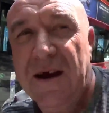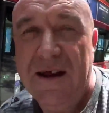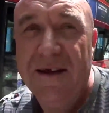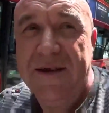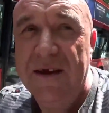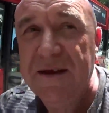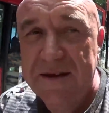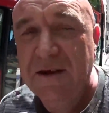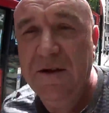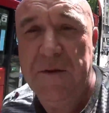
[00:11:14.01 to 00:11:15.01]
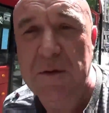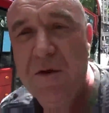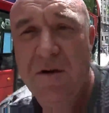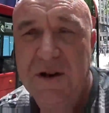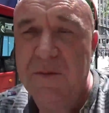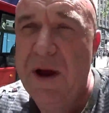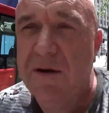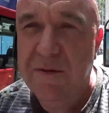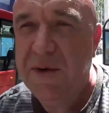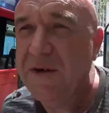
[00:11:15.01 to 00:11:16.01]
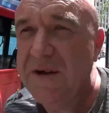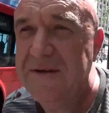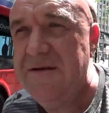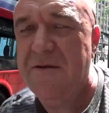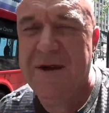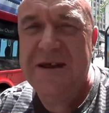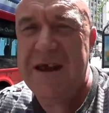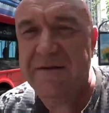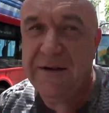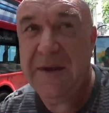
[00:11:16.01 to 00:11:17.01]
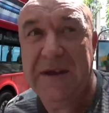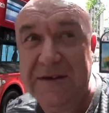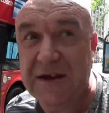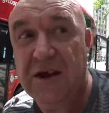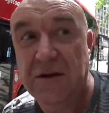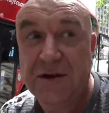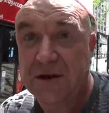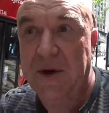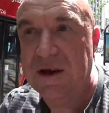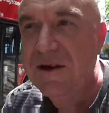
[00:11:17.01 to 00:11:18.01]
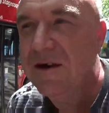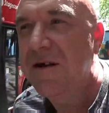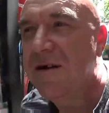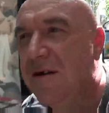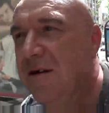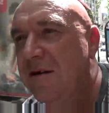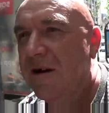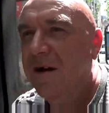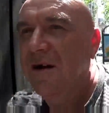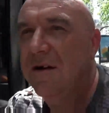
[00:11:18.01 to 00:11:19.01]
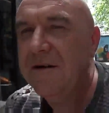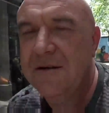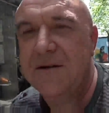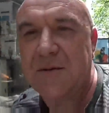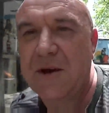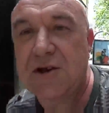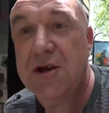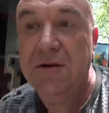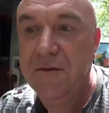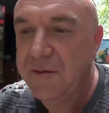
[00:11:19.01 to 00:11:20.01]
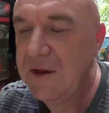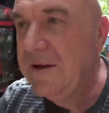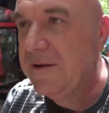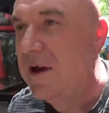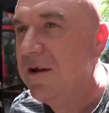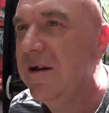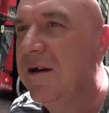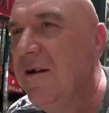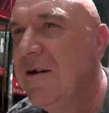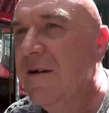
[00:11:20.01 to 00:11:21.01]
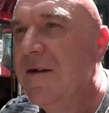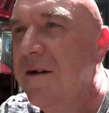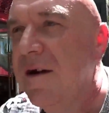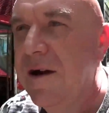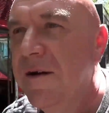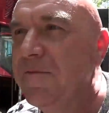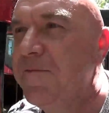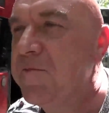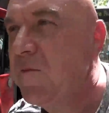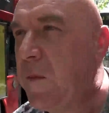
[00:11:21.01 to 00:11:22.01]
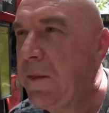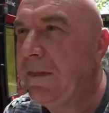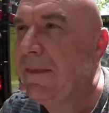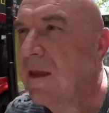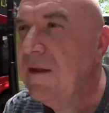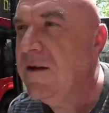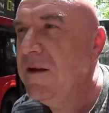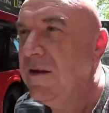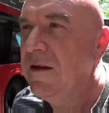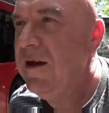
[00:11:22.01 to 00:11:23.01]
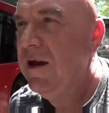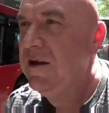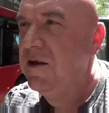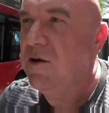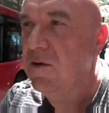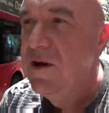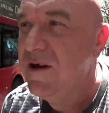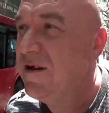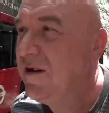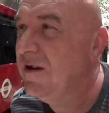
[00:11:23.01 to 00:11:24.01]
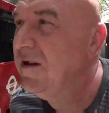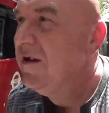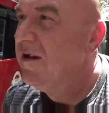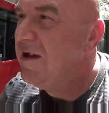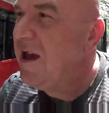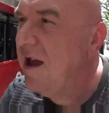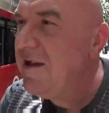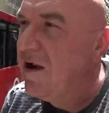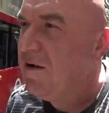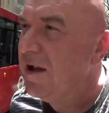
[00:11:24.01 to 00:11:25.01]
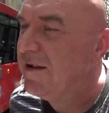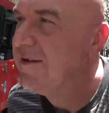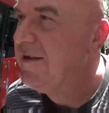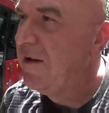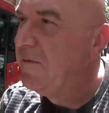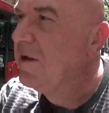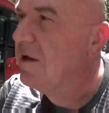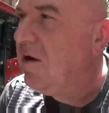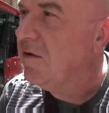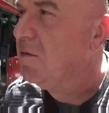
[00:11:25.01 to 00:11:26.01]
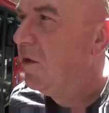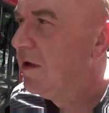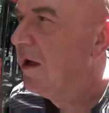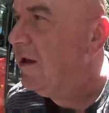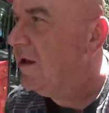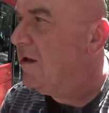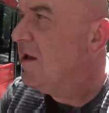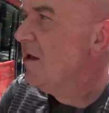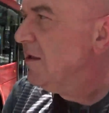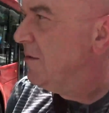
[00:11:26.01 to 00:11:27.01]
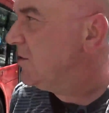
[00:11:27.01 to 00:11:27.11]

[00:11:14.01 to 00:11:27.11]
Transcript: And like I said, there's still a few knocking about, but there's nowhere near as many as there used to be. Uh, there used to be a ton of them, like I said. Um, anywho, yeah, no, that's definitely gone. The one I there